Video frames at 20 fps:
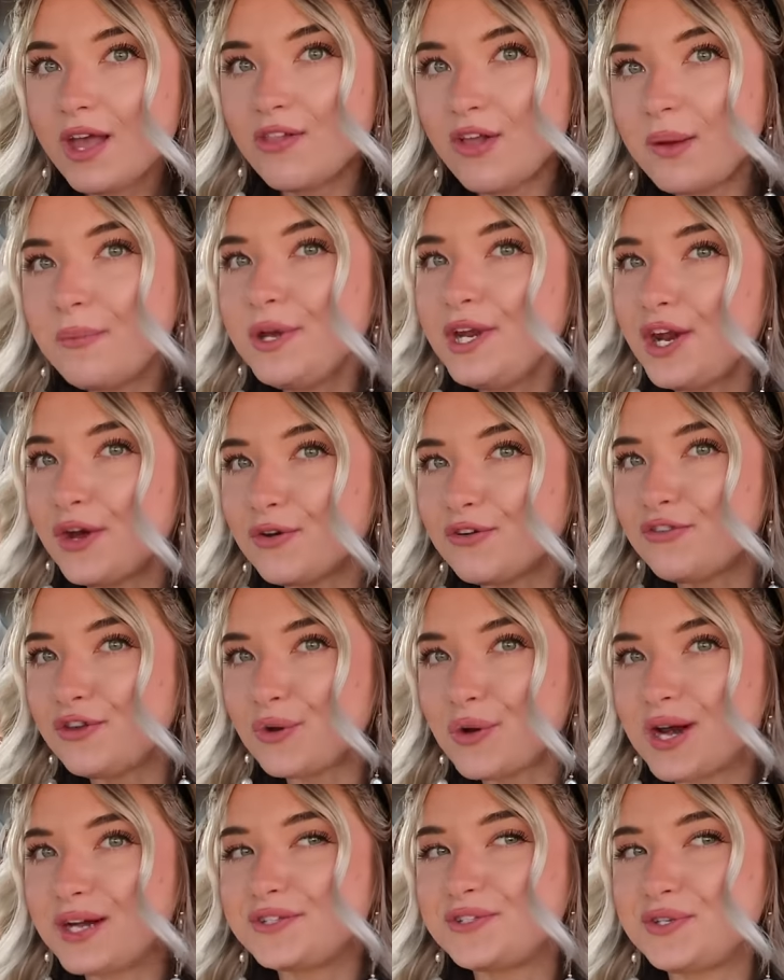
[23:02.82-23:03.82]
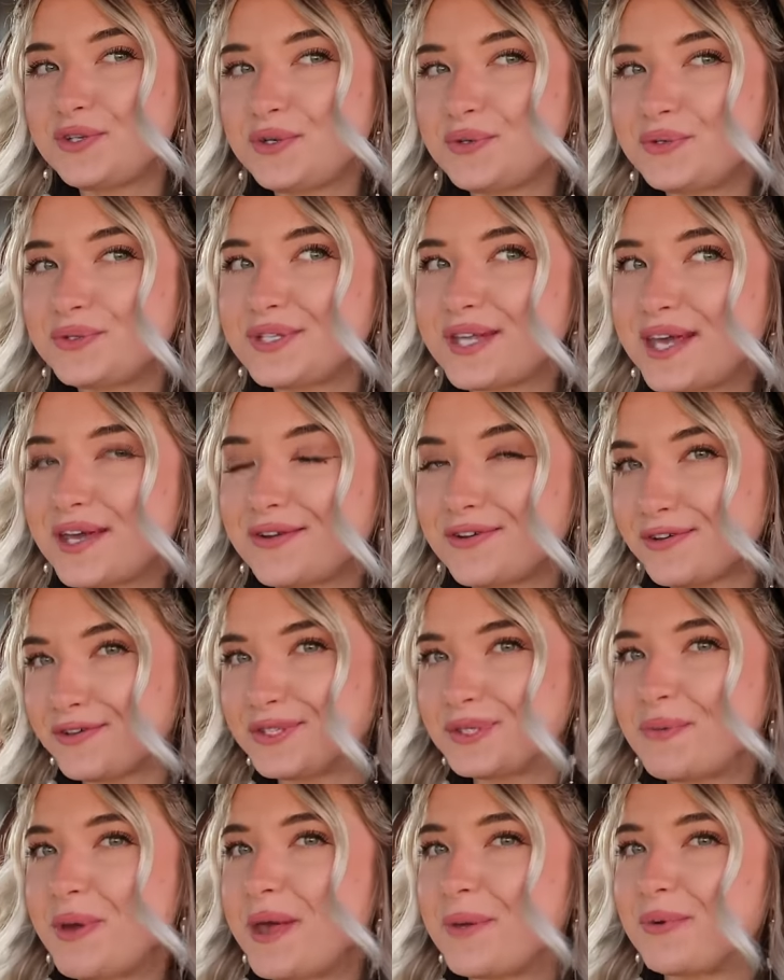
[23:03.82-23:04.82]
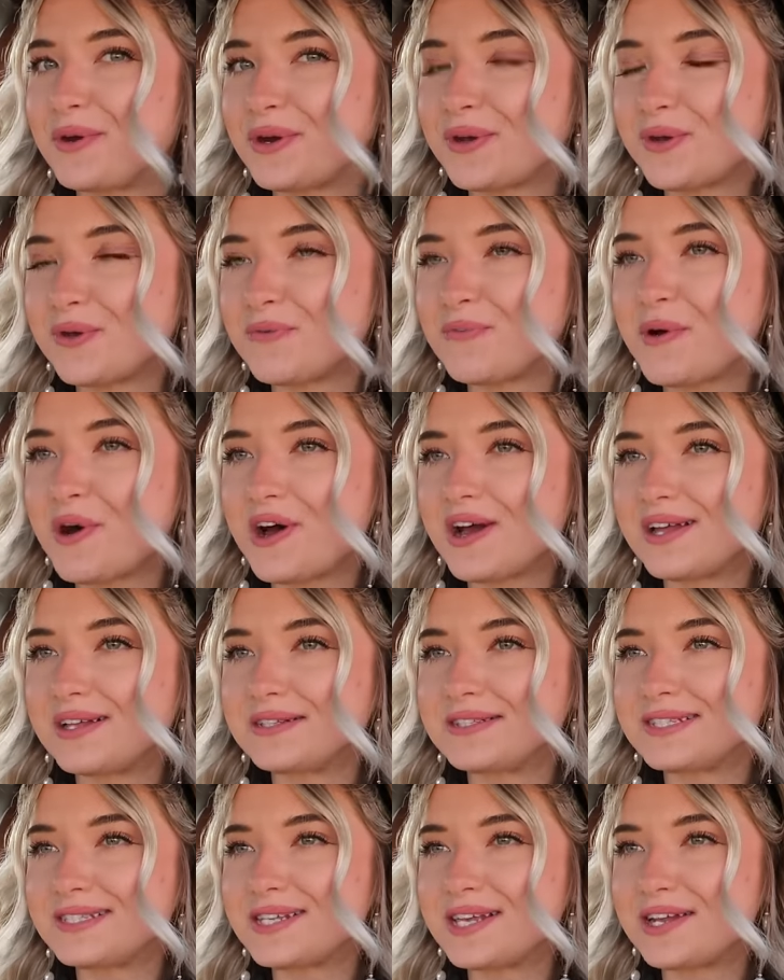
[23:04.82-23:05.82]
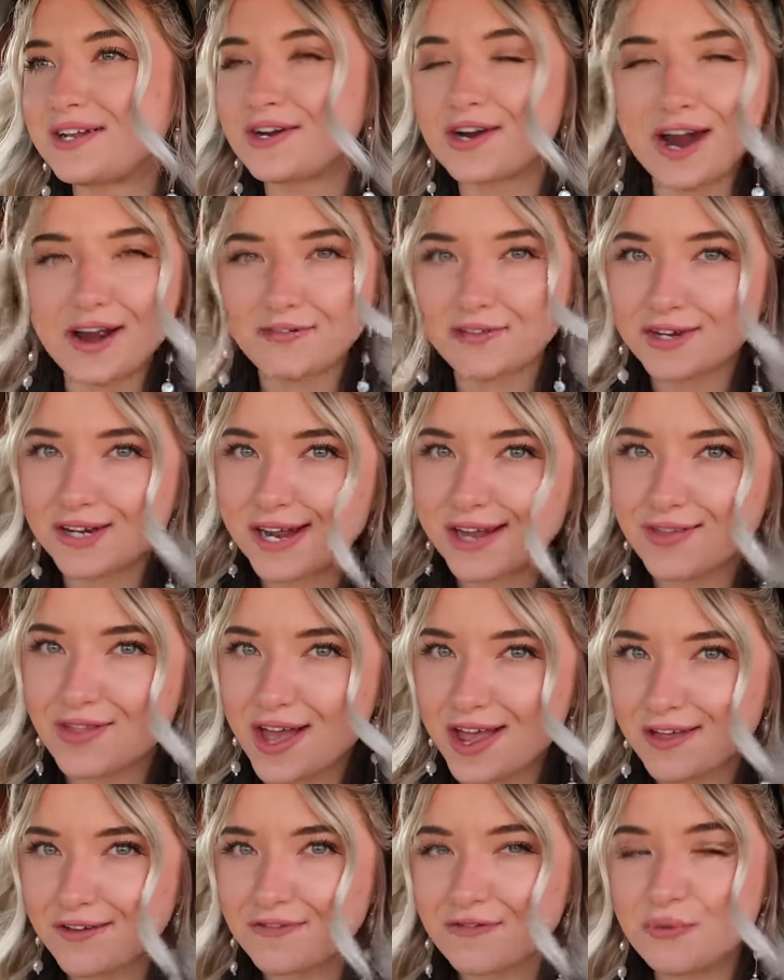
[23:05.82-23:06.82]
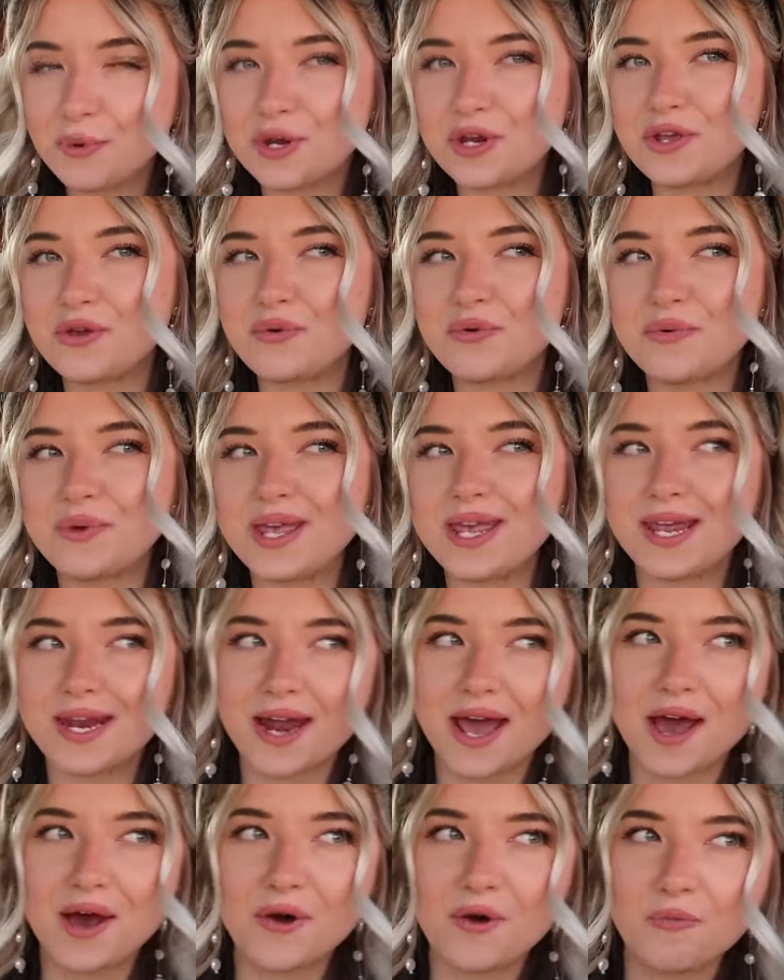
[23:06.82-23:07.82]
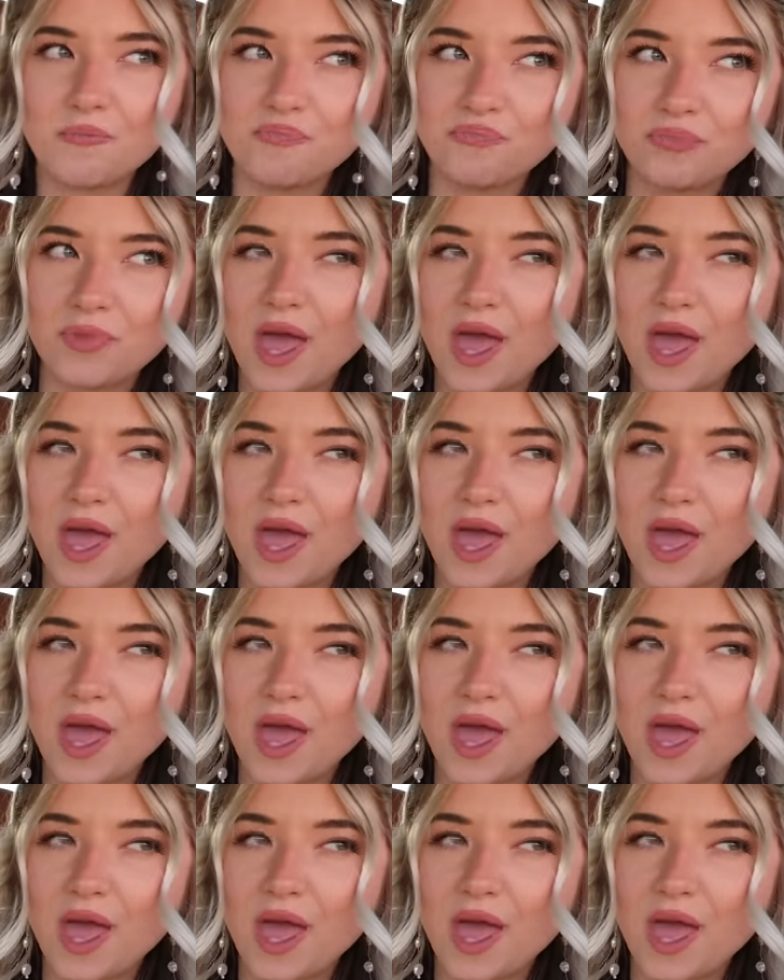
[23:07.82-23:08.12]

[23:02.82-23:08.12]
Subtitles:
Let me know if you guys use like newspaper coupons in your everyday life when you eat out.